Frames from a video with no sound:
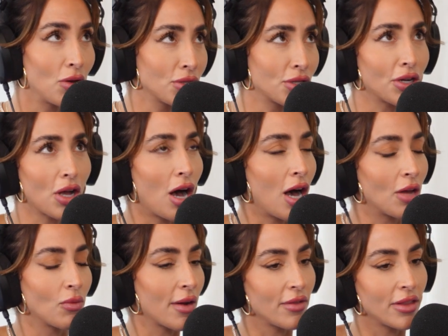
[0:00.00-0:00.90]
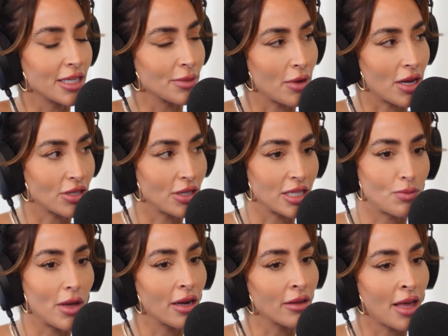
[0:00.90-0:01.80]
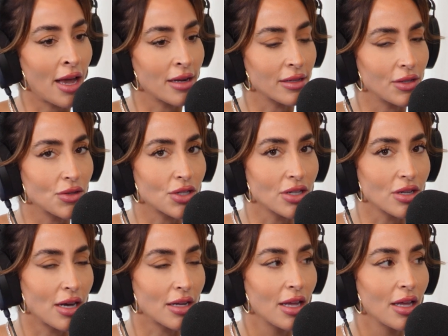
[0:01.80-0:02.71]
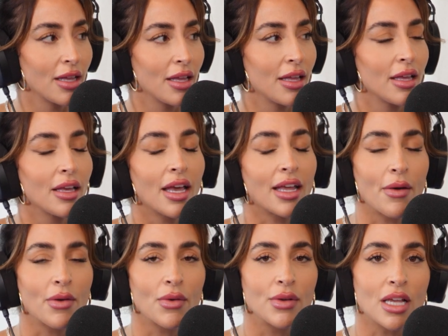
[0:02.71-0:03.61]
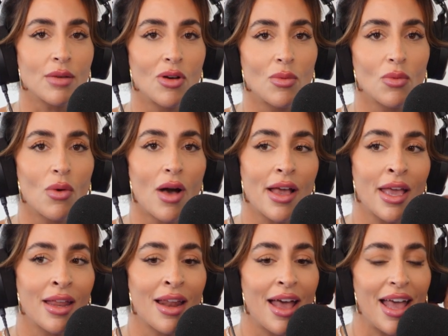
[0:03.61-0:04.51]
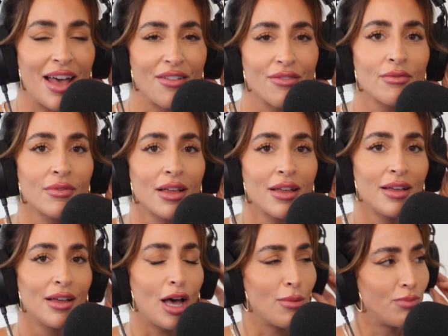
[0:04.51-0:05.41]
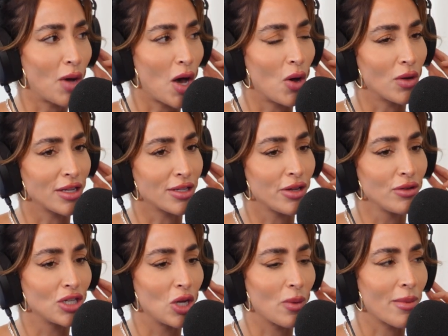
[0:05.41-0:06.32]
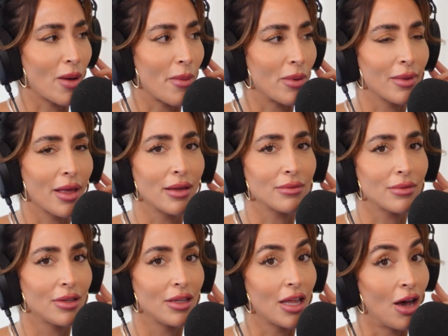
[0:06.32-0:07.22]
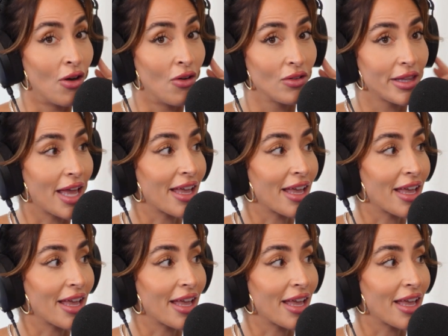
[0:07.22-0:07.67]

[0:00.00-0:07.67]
closer to God, whatever the expression is, bigger the hair, closer to God. And I would always come home and why can't I have a bow and a tutu? My mom would be like, no.